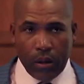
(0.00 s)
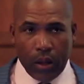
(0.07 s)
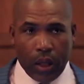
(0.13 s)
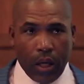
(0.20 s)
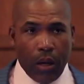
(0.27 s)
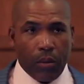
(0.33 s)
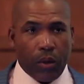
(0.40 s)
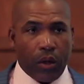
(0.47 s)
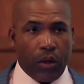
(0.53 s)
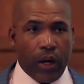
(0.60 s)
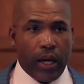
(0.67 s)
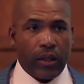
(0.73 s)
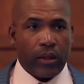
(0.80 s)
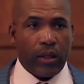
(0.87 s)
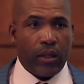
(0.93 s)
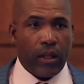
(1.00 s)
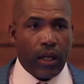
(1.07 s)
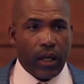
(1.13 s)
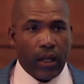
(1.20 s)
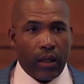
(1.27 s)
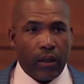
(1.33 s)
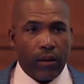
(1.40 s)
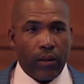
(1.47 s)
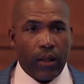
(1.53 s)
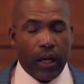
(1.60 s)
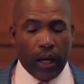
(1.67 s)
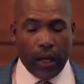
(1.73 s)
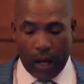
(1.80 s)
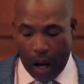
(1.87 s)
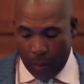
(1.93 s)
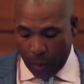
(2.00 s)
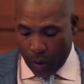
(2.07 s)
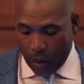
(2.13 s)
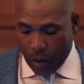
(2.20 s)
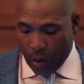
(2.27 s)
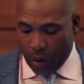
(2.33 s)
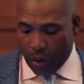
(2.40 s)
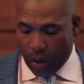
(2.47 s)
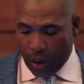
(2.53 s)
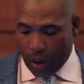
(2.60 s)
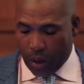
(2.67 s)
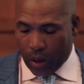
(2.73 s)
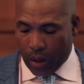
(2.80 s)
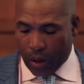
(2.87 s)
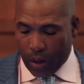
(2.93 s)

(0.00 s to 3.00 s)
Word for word: to come to Christ today, an opportunity